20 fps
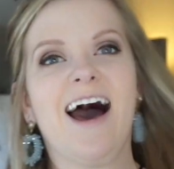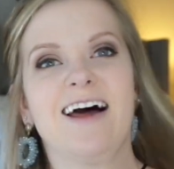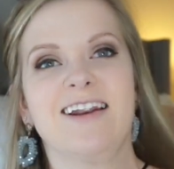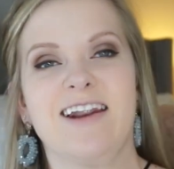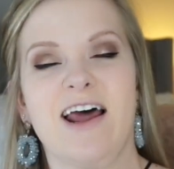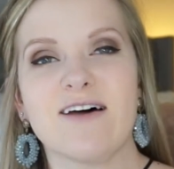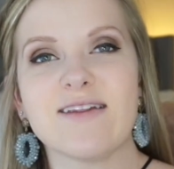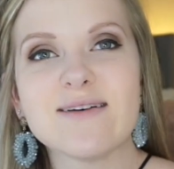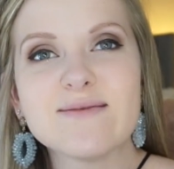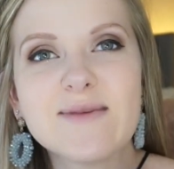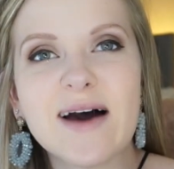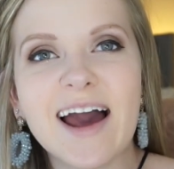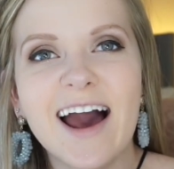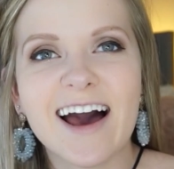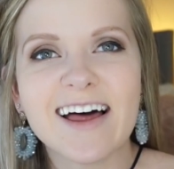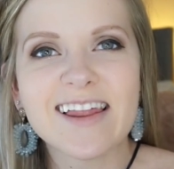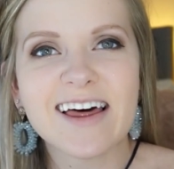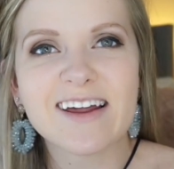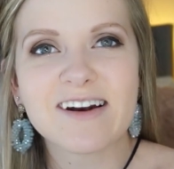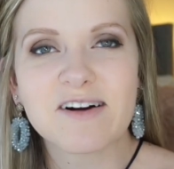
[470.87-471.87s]
Now that my
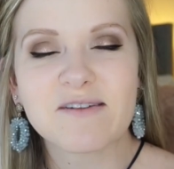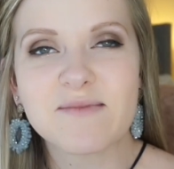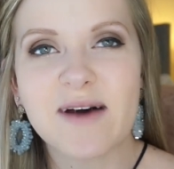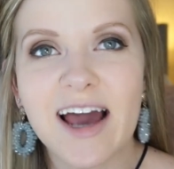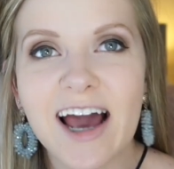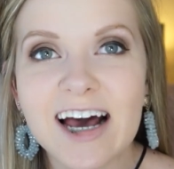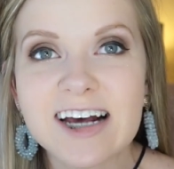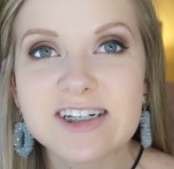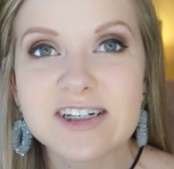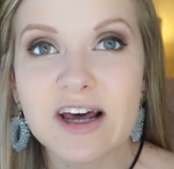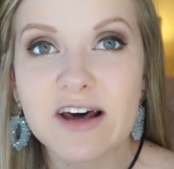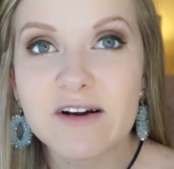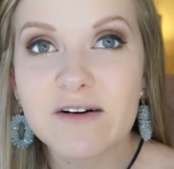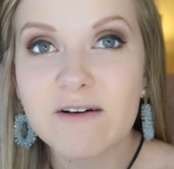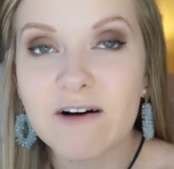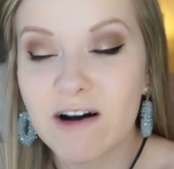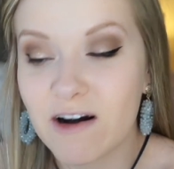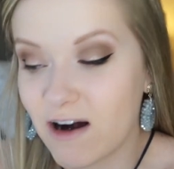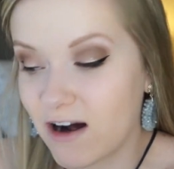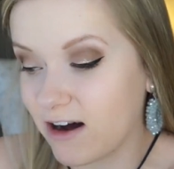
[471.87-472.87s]
eyeliner and my eyeshadow
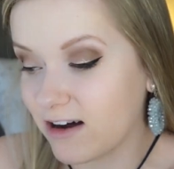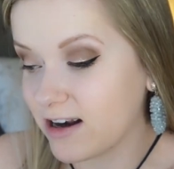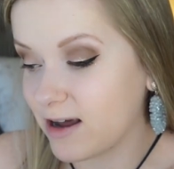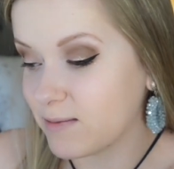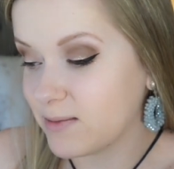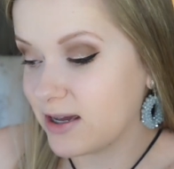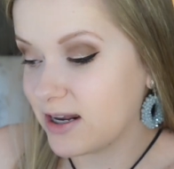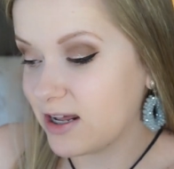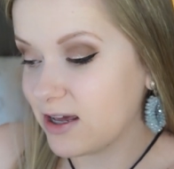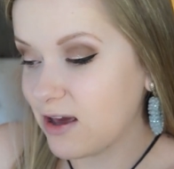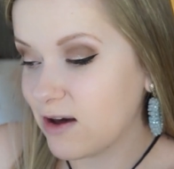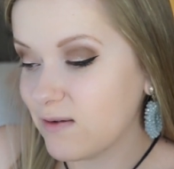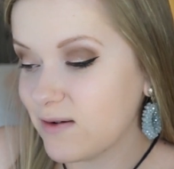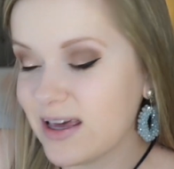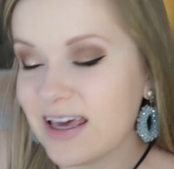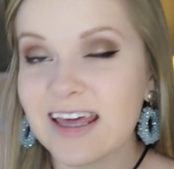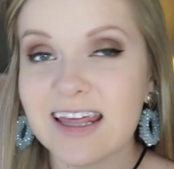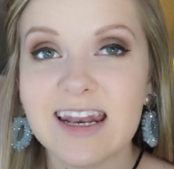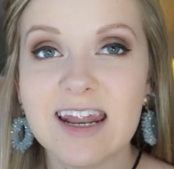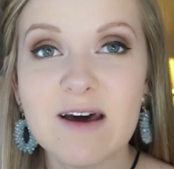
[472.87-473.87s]
are on, I'm gonna go
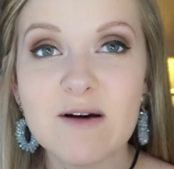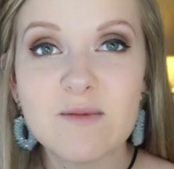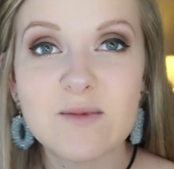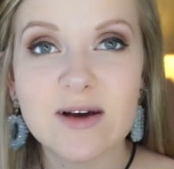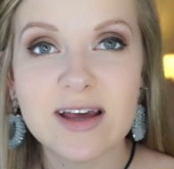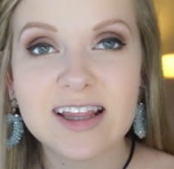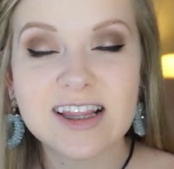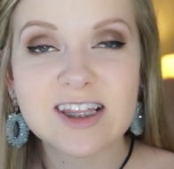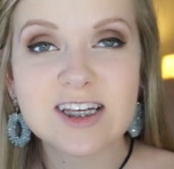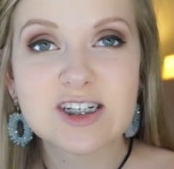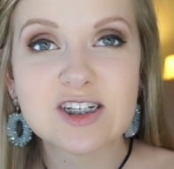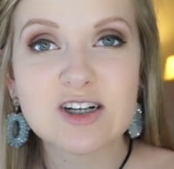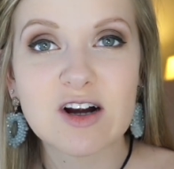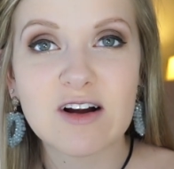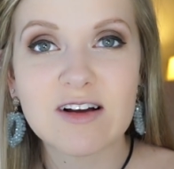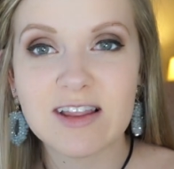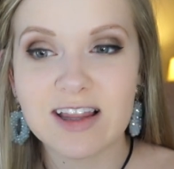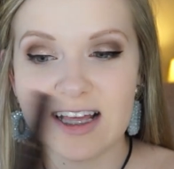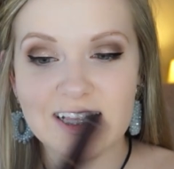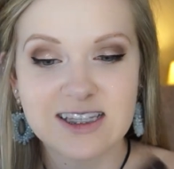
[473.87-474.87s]
in with
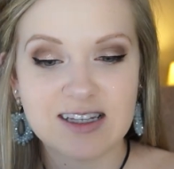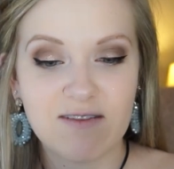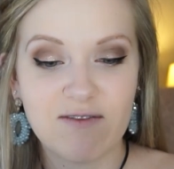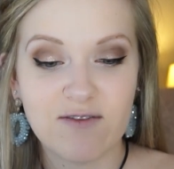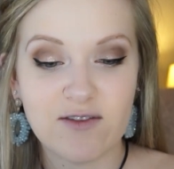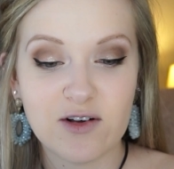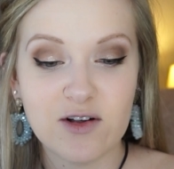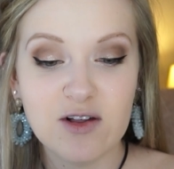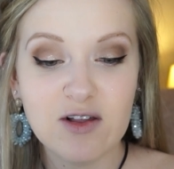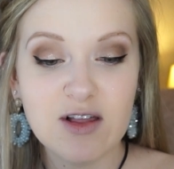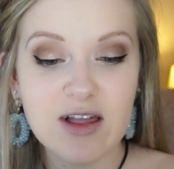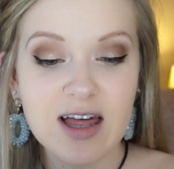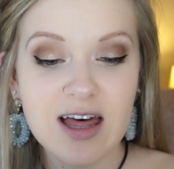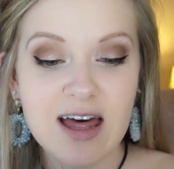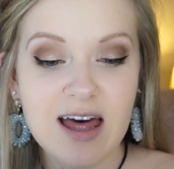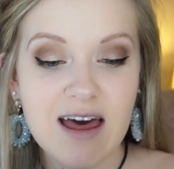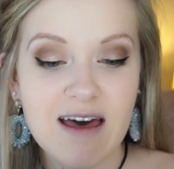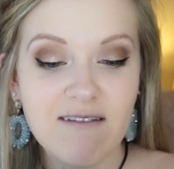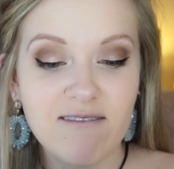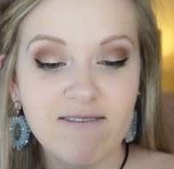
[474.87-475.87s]
Charlotte's Full
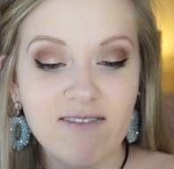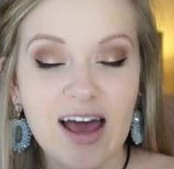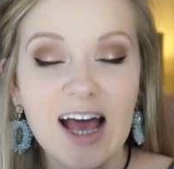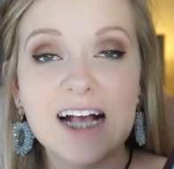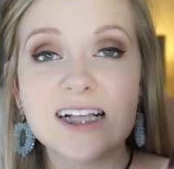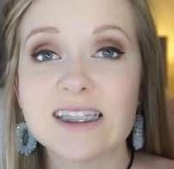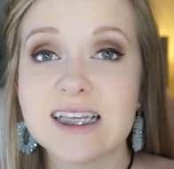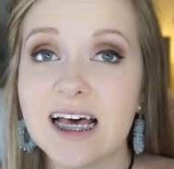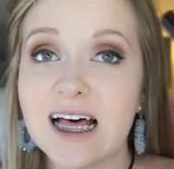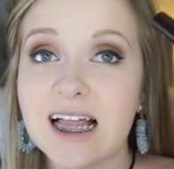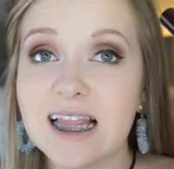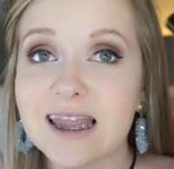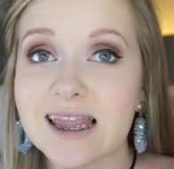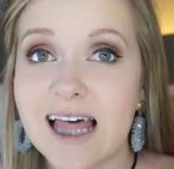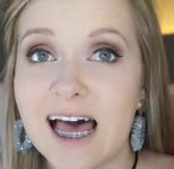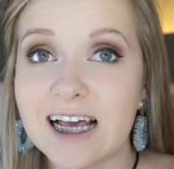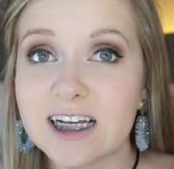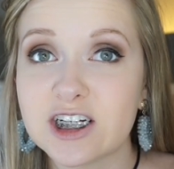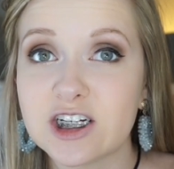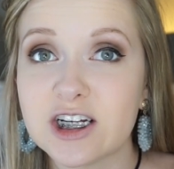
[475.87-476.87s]
Fat
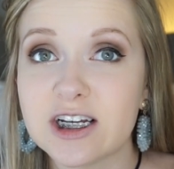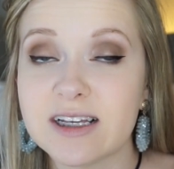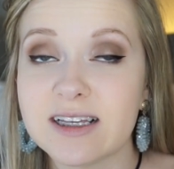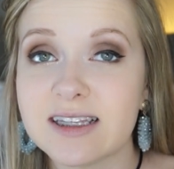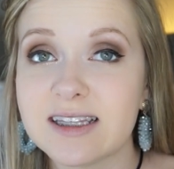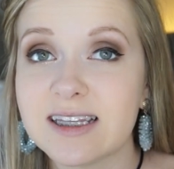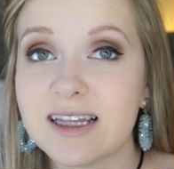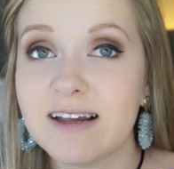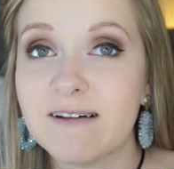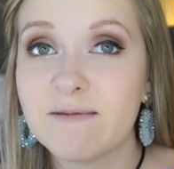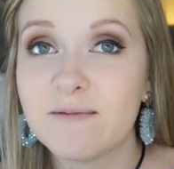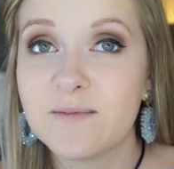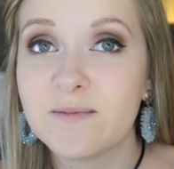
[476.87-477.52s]
Lashes.